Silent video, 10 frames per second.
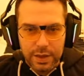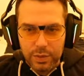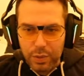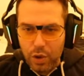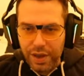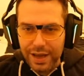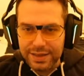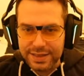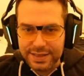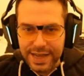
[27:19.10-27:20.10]
We want to
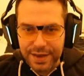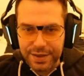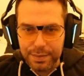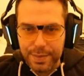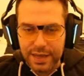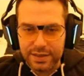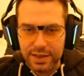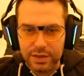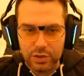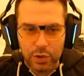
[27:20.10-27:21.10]
understand the meta
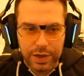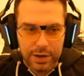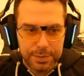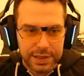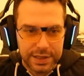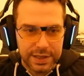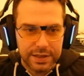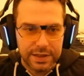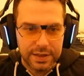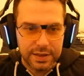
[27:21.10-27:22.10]
in non-RP.
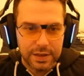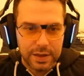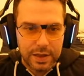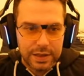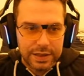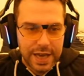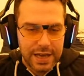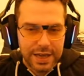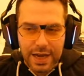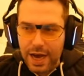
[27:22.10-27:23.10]

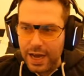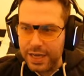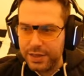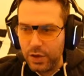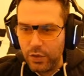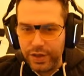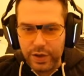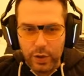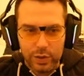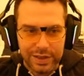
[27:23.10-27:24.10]
Yeah, I know. The
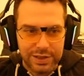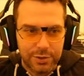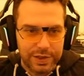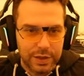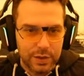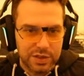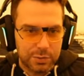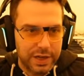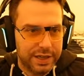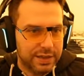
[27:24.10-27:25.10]
Golden Trio is
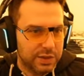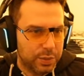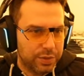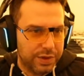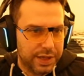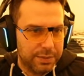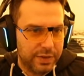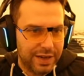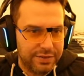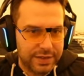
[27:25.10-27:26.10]
reigning supreme. We
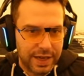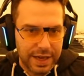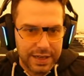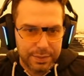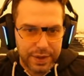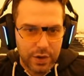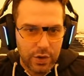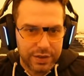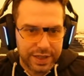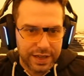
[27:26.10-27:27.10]
have Dain,
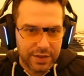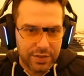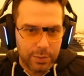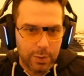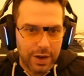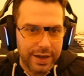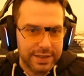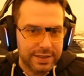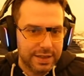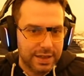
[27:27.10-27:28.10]
Beorn, Gandalf the
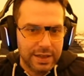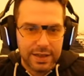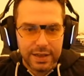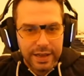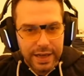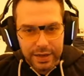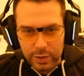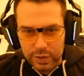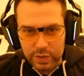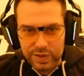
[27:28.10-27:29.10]
White, and
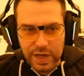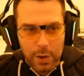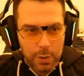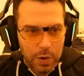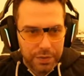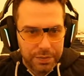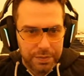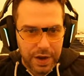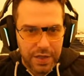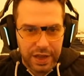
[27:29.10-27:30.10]
also Sauron.
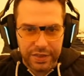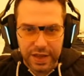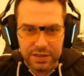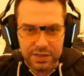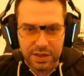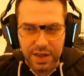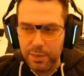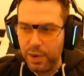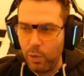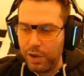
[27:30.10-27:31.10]
I think that is the
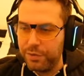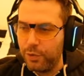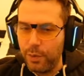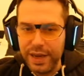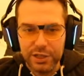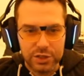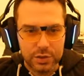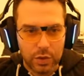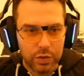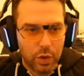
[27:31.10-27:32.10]
#1 formation
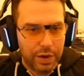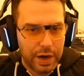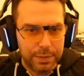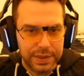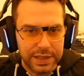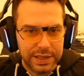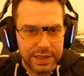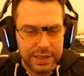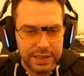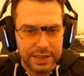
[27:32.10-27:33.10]
on non-RP.